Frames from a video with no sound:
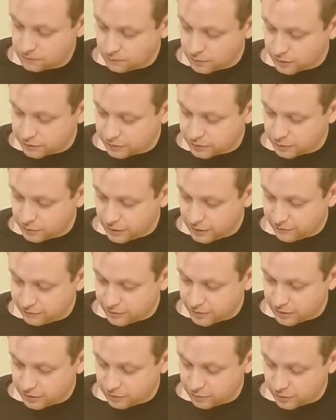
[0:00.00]
But I do have
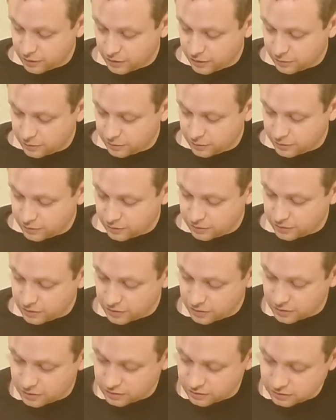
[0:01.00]
another Alone in the
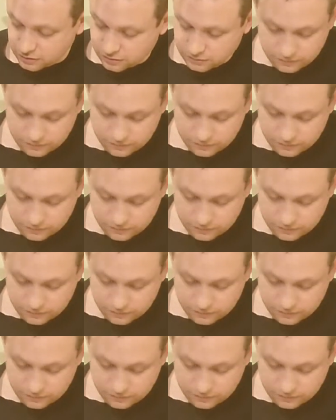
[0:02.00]
Dark.